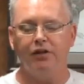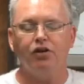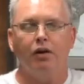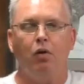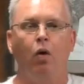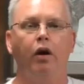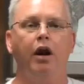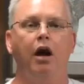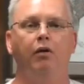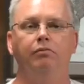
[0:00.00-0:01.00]
And so they
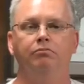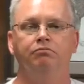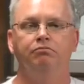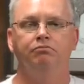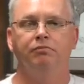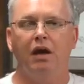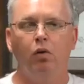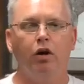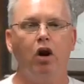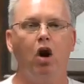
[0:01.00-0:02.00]
want to know. They
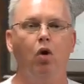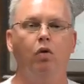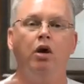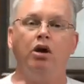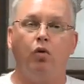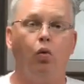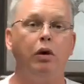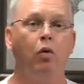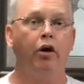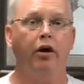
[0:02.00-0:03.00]
want to know,
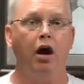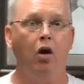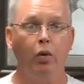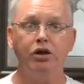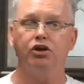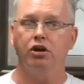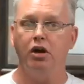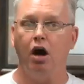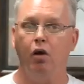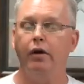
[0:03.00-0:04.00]
we want to know, we
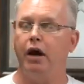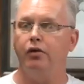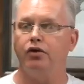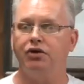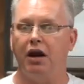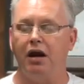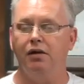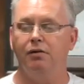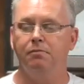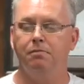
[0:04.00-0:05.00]
should know and
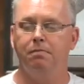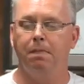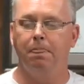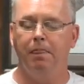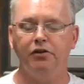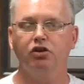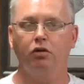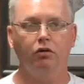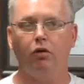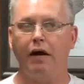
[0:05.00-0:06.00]
understand this
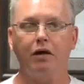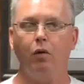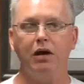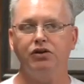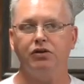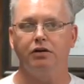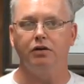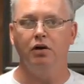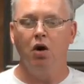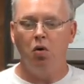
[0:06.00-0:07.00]
great
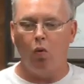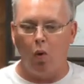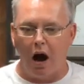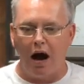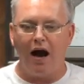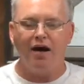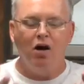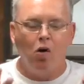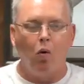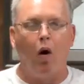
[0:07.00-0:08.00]
question.
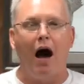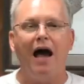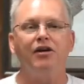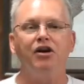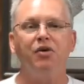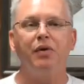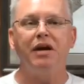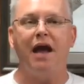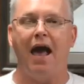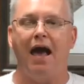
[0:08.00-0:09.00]
Why, why do
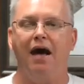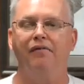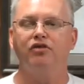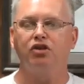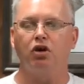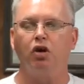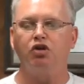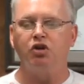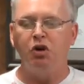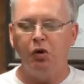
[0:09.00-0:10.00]
we have
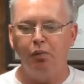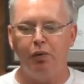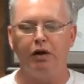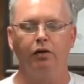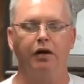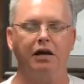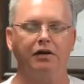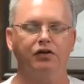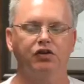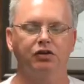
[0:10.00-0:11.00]
church
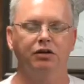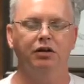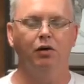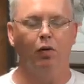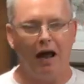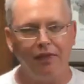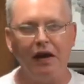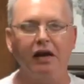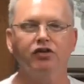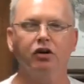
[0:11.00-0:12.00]
buildings? Well, I
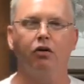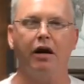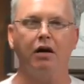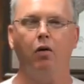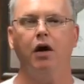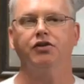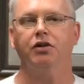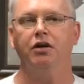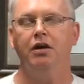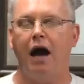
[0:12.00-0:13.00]
think it's a great
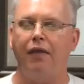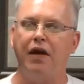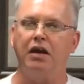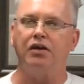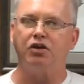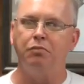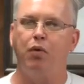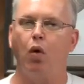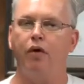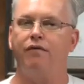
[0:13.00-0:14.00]
question. I think it's
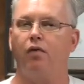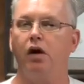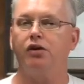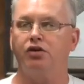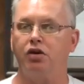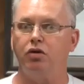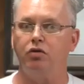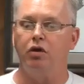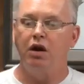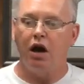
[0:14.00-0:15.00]
important for us
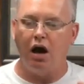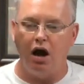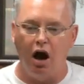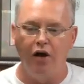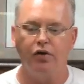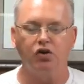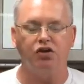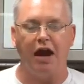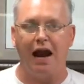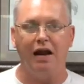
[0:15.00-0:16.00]
to uh,
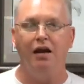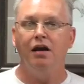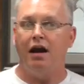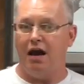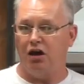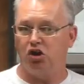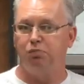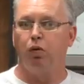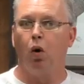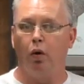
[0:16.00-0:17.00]
understand,
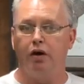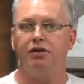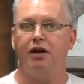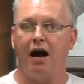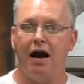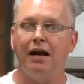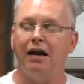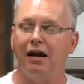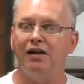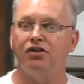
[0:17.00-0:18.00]
explore it tonight,
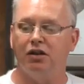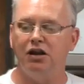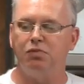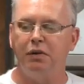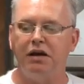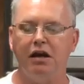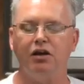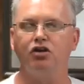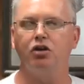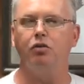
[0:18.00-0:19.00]
and let's let's
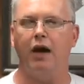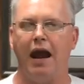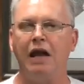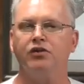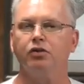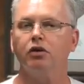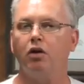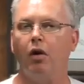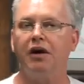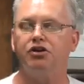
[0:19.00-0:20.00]
begin to answer
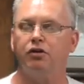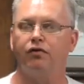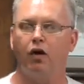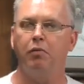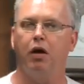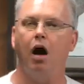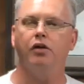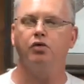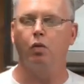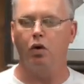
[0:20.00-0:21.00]
the question from God's